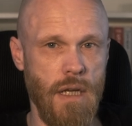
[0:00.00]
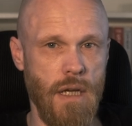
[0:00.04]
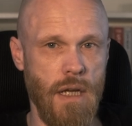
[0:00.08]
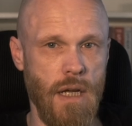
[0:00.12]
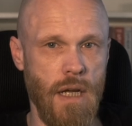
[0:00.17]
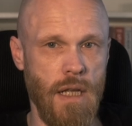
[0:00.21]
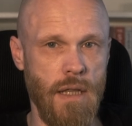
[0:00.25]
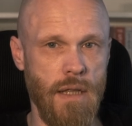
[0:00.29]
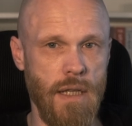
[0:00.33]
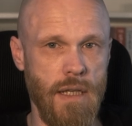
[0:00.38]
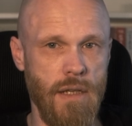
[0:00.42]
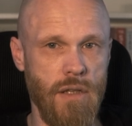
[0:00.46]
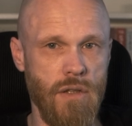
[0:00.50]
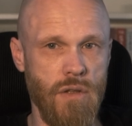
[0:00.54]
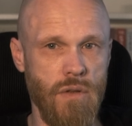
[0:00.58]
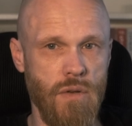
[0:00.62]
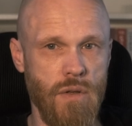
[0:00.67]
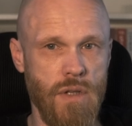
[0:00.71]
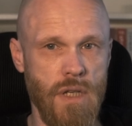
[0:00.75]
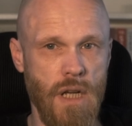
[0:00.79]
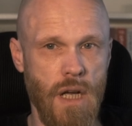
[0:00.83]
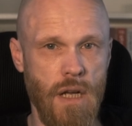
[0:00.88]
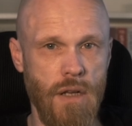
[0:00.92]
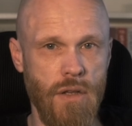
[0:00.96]
And these two
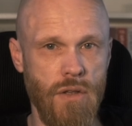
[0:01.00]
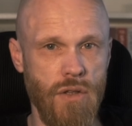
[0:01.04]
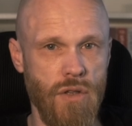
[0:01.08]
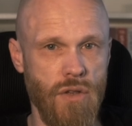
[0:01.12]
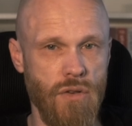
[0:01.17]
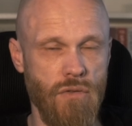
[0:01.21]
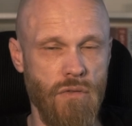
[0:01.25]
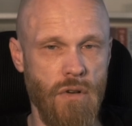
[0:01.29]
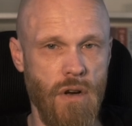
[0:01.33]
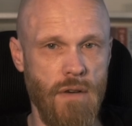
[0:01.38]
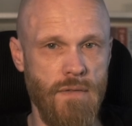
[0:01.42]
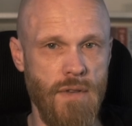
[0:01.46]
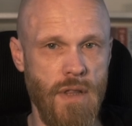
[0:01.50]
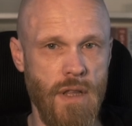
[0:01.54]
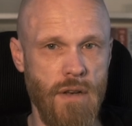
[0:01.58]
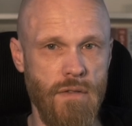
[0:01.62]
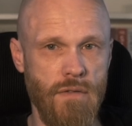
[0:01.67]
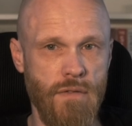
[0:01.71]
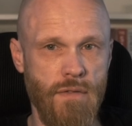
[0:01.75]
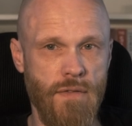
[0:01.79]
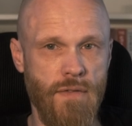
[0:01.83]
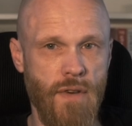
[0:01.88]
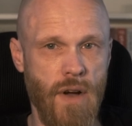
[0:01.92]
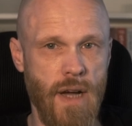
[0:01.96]
sons, rather
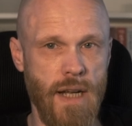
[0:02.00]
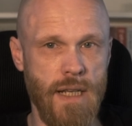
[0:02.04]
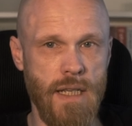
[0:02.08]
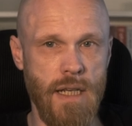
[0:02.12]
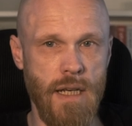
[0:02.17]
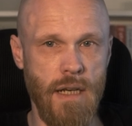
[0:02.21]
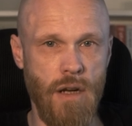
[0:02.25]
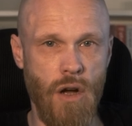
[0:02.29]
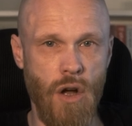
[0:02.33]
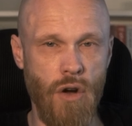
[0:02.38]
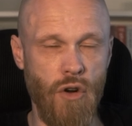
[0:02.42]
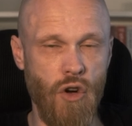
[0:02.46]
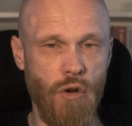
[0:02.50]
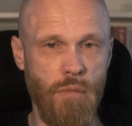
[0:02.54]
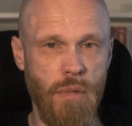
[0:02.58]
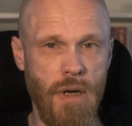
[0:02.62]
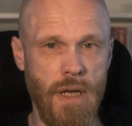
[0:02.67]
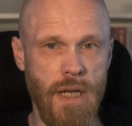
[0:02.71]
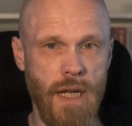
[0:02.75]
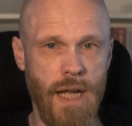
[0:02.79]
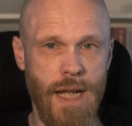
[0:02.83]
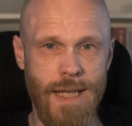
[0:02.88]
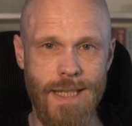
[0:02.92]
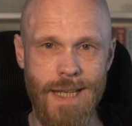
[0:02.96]
than fighting
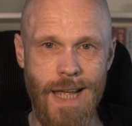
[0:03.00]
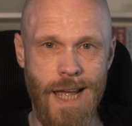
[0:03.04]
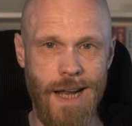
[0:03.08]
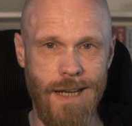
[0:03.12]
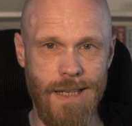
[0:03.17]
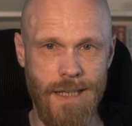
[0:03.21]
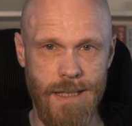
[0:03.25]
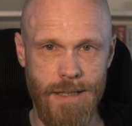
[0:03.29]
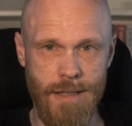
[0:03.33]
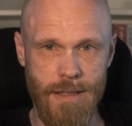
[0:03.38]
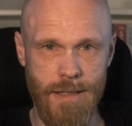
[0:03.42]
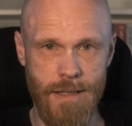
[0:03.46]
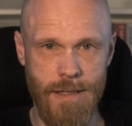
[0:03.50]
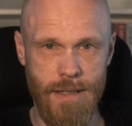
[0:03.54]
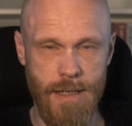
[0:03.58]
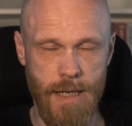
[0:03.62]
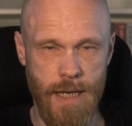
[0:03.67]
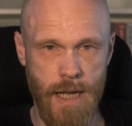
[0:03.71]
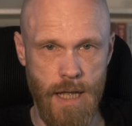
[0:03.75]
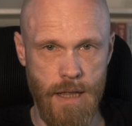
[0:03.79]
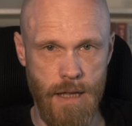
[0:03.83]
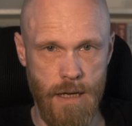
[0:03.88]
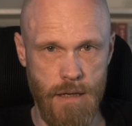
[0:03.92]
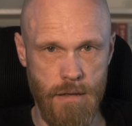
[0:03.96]
honorably, attacked Attalus
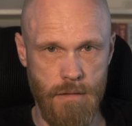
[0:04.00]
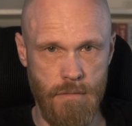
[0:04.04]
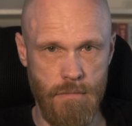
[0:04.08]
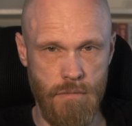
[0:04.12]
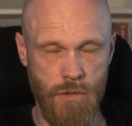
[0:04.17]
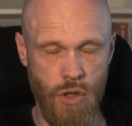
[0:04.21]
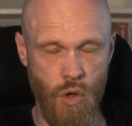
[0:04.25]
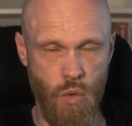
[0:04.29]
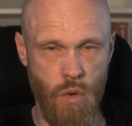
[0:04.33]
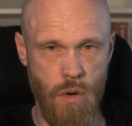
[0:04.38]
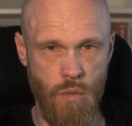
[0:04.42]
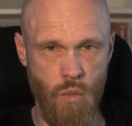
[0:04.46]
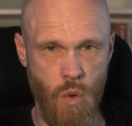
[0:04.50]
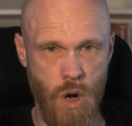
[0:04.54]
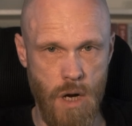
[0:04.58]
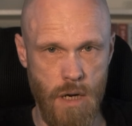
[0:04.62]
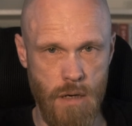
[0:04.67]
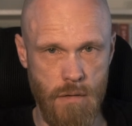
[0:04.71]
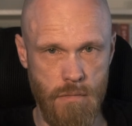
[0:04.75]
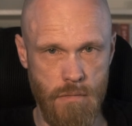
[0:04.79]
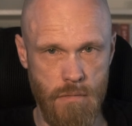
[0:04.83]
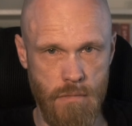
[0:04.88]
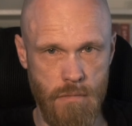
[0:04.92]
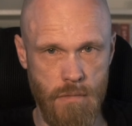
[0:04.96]
together, 2-on-1.
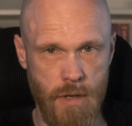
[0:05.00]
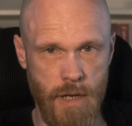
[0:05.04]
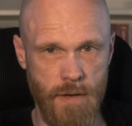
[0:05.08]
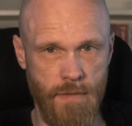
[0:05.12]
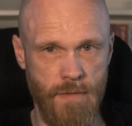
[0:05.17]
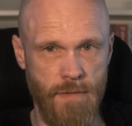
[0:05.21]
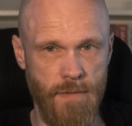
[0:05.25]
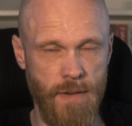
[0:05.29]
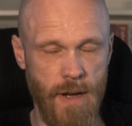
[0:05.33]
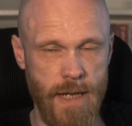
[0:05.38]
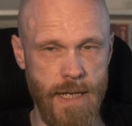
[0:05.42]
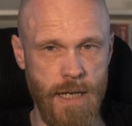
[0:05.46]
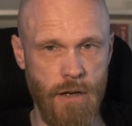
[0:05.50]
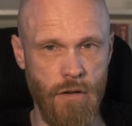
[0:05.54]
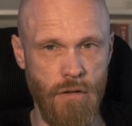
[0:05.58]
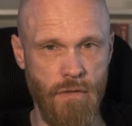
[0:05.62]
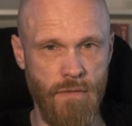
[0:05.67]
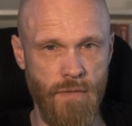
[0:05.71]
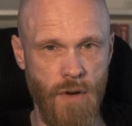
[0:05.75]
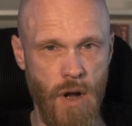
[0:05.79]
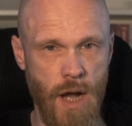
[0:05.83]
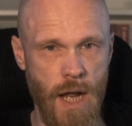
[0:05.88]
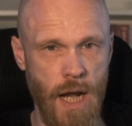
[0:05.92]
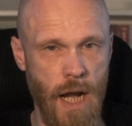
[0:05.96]
A flagrant
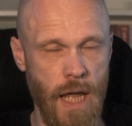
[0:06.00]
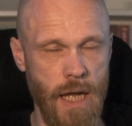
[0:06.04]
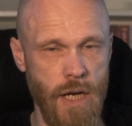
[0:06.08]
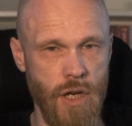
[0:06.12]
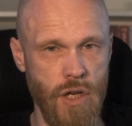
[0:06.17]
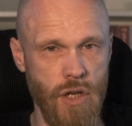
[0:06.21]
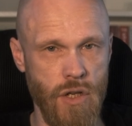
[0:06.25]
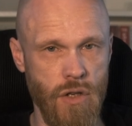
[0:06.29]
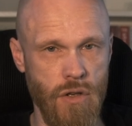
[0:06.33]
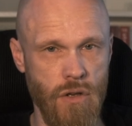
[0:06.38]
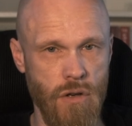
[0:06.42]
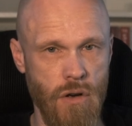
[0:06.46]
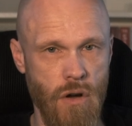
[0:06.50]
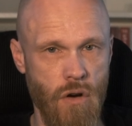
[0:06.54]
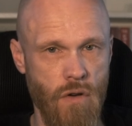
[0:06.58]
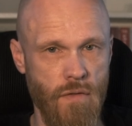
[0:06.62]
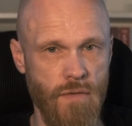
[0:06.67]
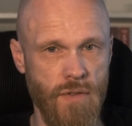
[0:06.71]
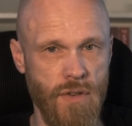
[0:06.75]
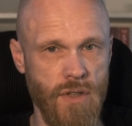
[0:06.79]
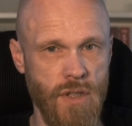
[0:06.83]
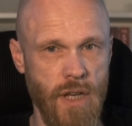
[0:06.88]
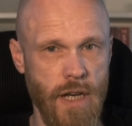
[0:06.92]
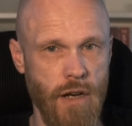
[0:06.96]
violation
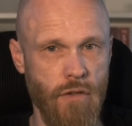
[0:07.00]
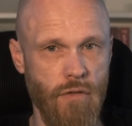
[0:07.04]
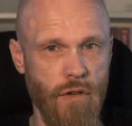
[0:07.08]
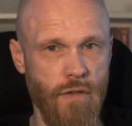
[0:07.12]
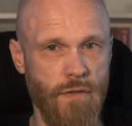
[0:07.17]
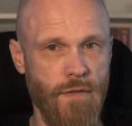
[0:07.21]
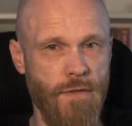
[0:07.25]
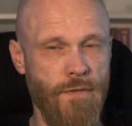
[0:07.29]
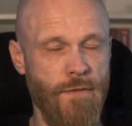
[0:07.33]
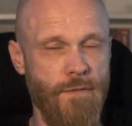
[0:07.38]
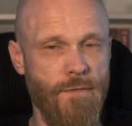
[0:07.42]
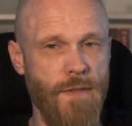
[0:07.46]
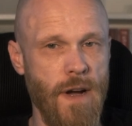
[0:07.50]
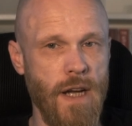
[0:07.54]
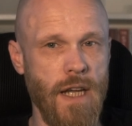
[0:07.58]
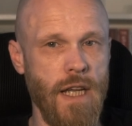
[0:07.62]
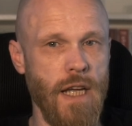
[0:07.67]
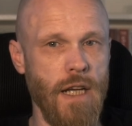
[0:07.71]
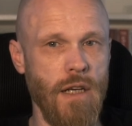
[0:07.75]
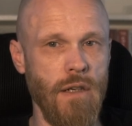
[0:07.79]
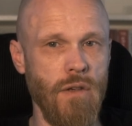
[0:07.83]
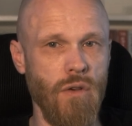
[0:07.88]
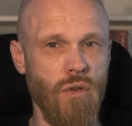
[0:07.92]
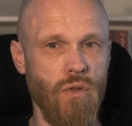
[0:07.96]
of sacred
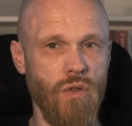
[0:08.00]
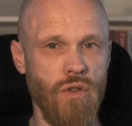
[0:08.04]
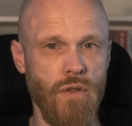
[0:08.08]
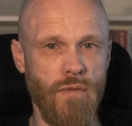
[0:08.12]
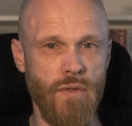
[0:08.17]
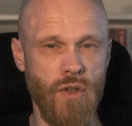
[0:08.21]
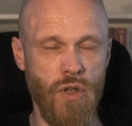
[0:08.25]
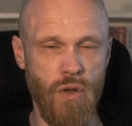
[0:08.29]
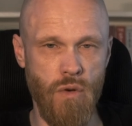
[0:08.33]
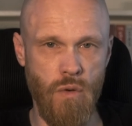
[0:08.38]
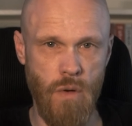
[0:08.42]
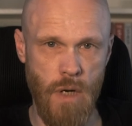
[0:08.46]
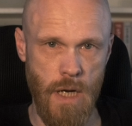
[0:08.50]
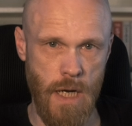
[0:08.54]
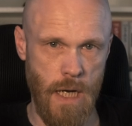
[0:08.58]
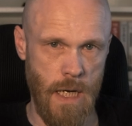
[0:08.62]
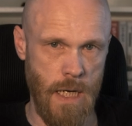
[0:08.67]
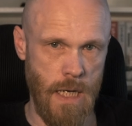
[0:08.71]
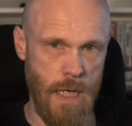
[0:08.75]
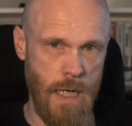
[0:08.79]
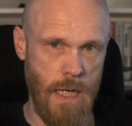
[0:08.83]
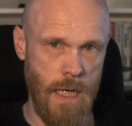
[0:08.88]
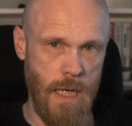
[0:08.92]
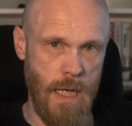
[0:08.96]
fucking laws of dueling,
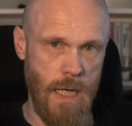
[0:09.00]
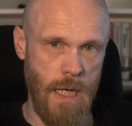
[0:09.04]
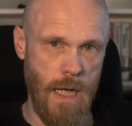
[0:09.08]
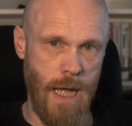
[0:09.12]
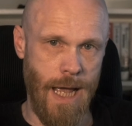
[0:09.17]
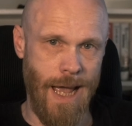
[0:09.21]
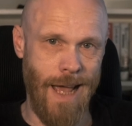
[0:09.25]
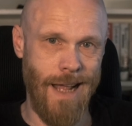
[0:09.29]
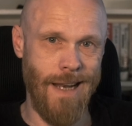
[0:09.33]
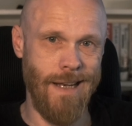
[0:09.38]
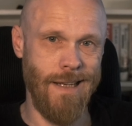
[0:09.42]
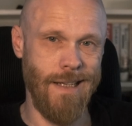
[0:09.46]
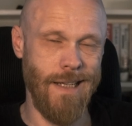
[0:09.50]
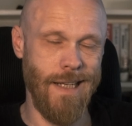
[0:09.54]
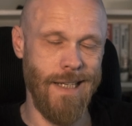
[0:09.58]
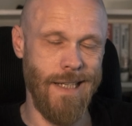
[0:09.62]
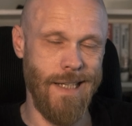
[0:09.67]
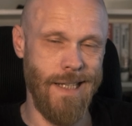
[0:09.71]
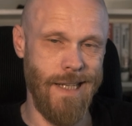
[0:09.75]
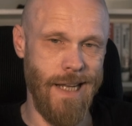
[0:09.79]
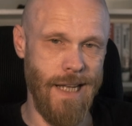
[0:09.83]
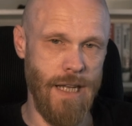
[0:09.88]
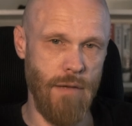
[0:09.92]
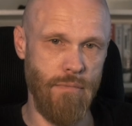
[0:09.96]
and a
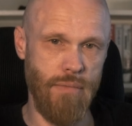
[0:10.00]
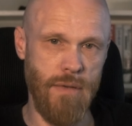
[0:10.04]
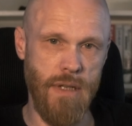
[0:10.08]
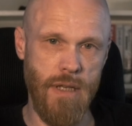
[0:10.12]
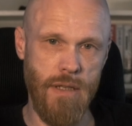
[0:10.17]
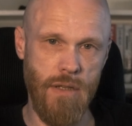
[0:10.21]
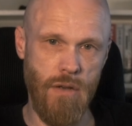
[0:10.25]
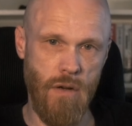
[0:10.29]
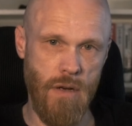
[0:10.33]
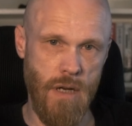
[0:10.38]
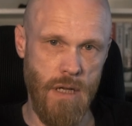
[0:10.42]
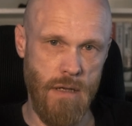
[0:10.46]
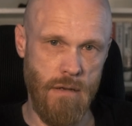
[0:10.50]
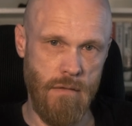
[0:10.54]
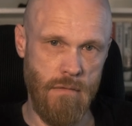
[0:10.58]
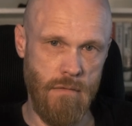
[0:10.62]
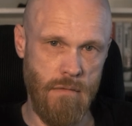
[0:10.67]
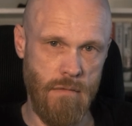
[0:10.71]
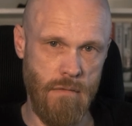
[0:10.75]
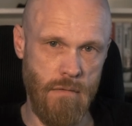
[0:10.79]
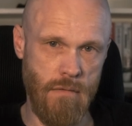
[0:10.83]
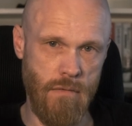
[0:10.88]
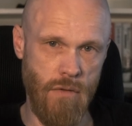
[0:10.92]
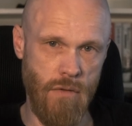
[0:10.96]
deep dishonor.
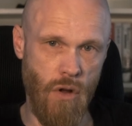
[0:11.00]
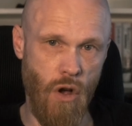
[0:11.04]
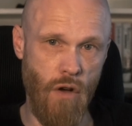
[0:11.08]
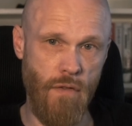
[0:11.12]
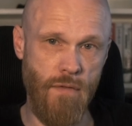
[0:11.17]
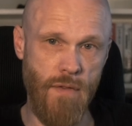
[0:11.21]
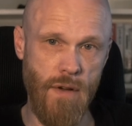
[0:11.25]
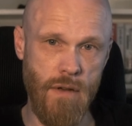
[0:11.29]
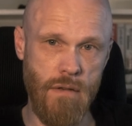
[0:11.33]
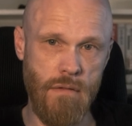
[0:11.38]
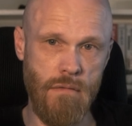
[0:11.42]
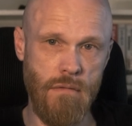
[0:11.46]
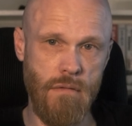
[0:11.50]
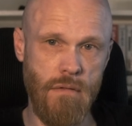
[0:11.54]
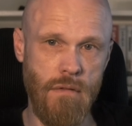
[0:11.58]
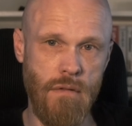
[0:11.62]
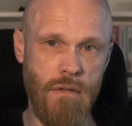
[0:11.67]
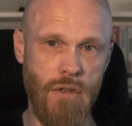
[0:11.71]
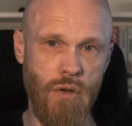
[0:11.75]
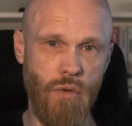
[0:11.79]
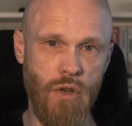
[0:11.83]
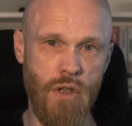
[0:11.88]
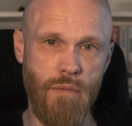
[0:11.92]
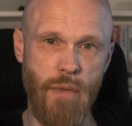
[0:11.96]
Offa,
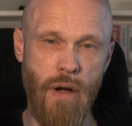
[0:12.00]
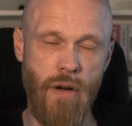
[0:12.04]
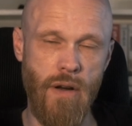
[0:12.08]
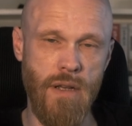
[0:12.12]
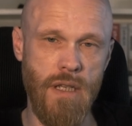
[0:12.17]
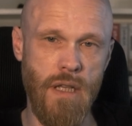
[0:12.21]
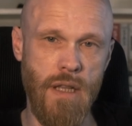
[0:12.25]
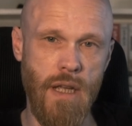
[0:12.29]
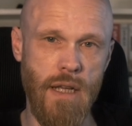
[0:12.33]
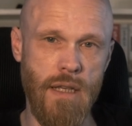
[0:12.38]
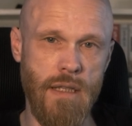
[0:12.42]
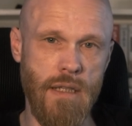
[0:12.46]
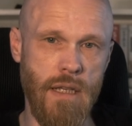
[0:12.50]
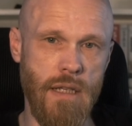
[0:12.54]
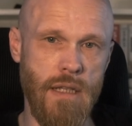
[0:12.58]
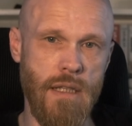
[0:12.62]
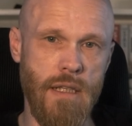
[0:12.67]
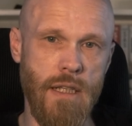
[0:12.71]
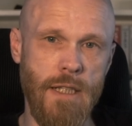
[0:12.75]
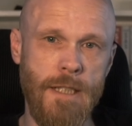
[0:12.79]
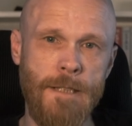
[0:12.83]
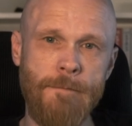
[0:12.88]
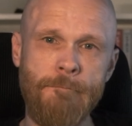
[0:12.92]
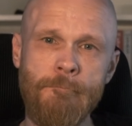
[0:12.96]
who was married to their sister,